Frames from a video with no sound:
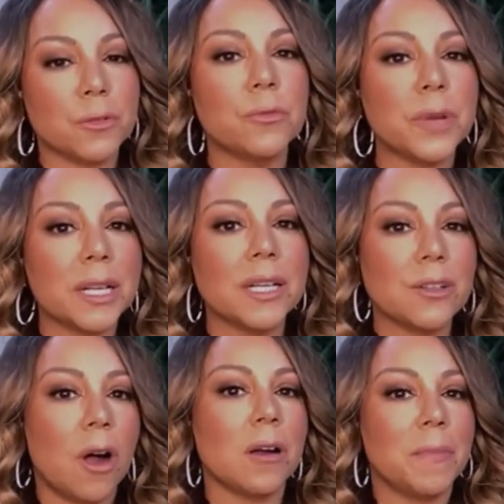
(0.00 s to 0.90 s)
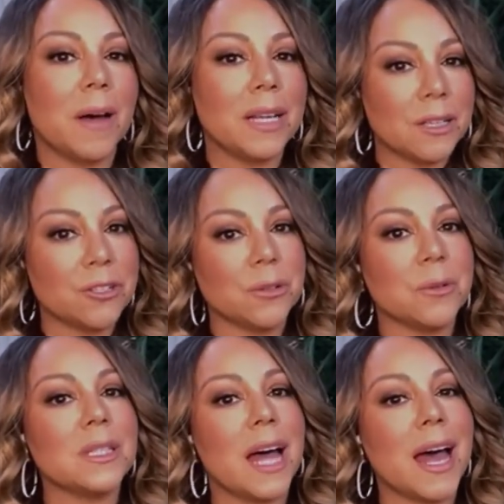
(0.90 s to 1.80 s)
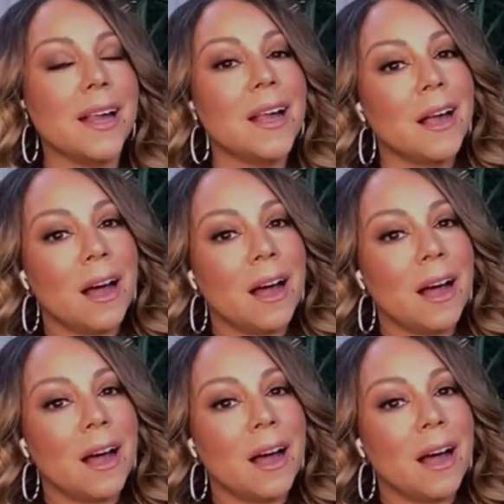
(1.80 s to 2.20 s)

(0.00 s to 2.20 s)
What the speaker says: to really talk about issues that